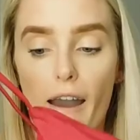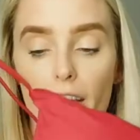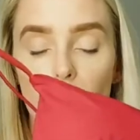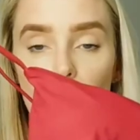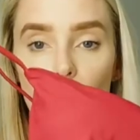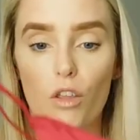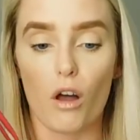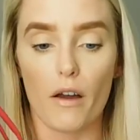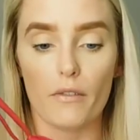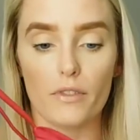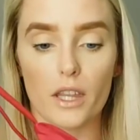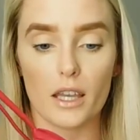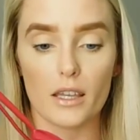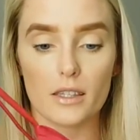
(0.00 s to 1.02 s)
I
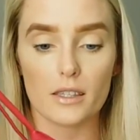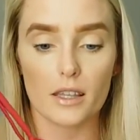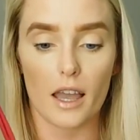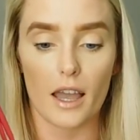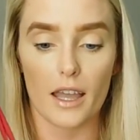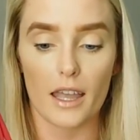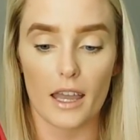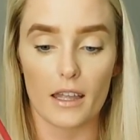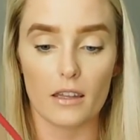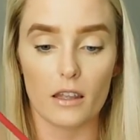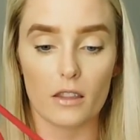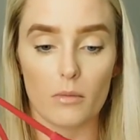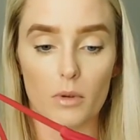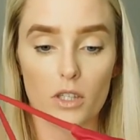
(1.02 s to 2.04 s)
love this.
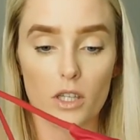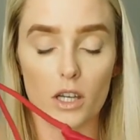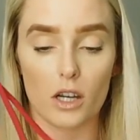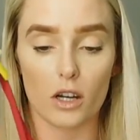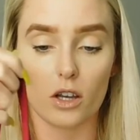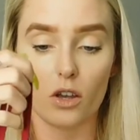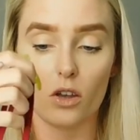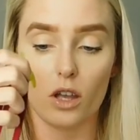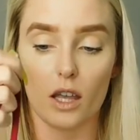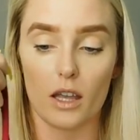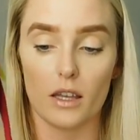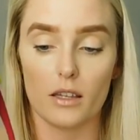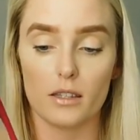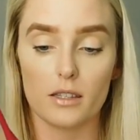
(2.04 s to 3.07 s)
Again, the material
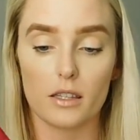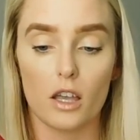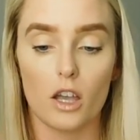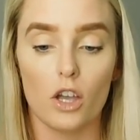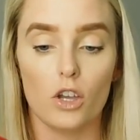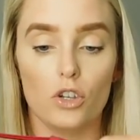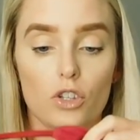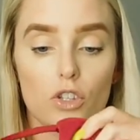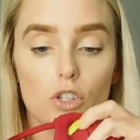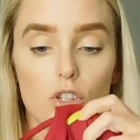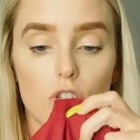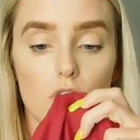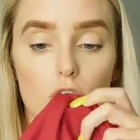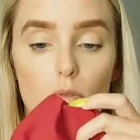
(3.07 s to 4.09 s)
is
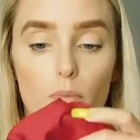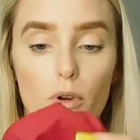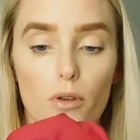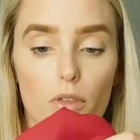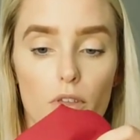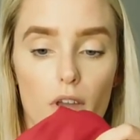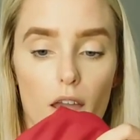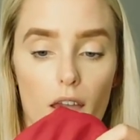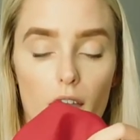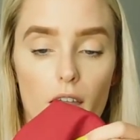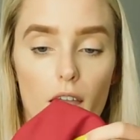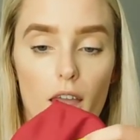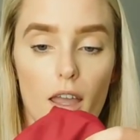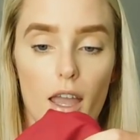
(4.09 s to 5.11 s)
super
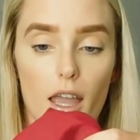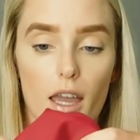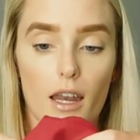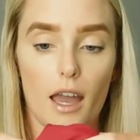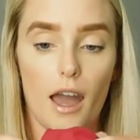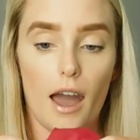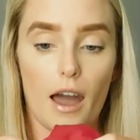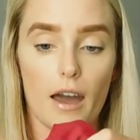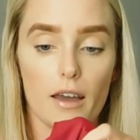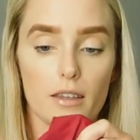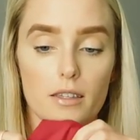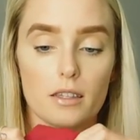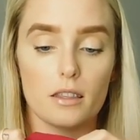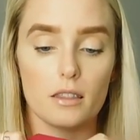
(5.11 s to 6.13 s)
thick and it
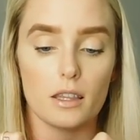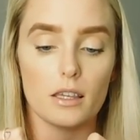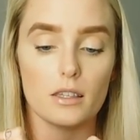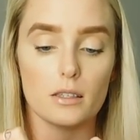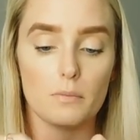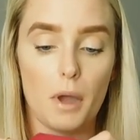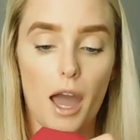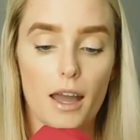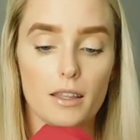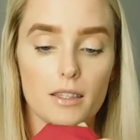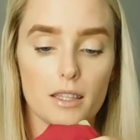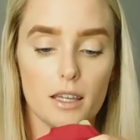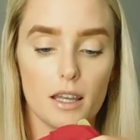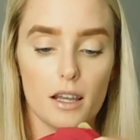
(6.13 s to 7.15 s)
has these
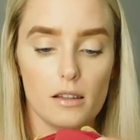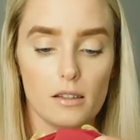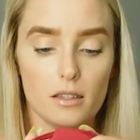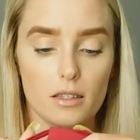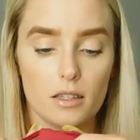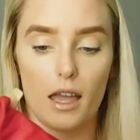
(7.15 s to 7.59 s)
pads in it